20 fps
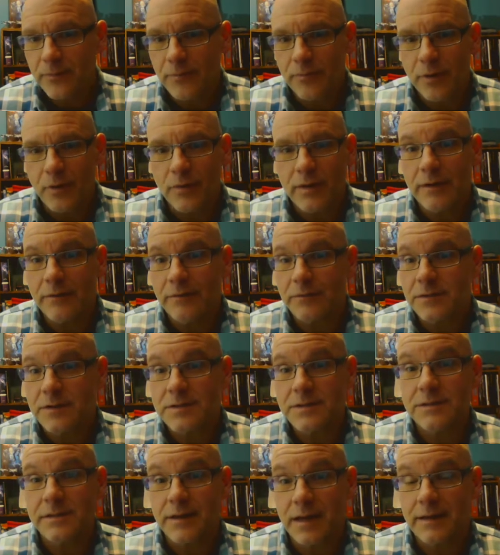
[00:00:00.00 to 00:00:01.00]
but we have
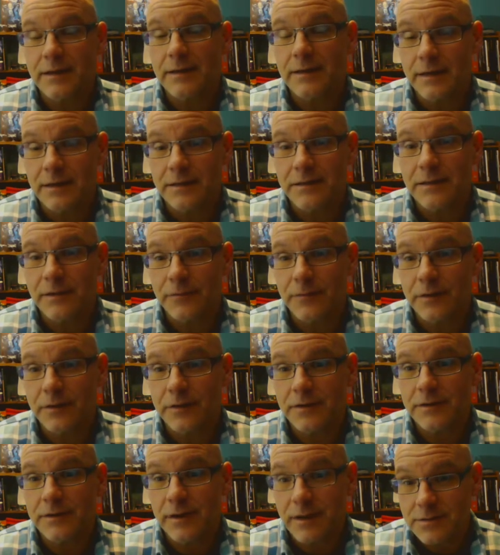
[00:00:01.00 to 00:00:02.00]
decidedly different
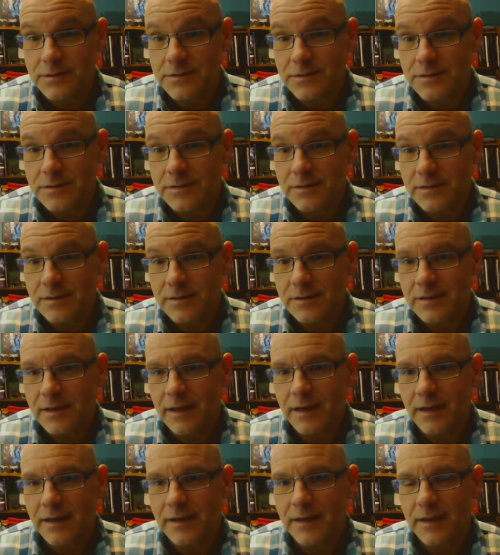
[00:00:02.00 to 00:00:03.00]
tastes,
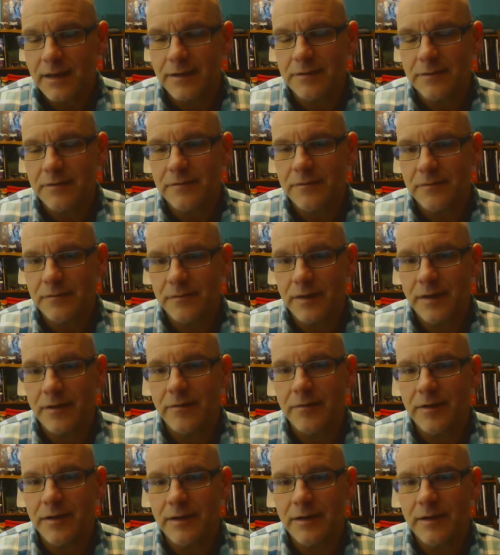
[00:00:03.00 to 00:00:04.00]
and they are
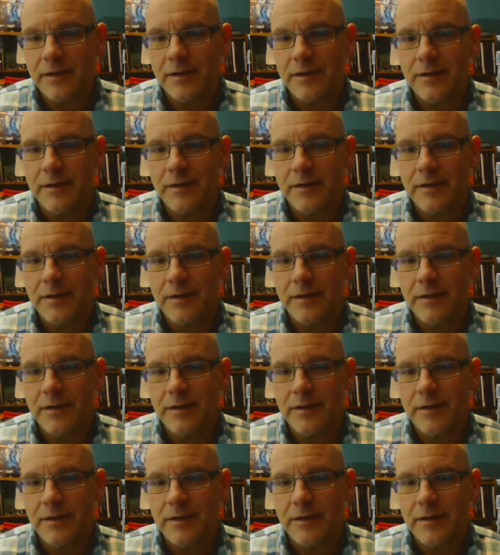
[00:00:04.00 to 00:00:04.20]
very,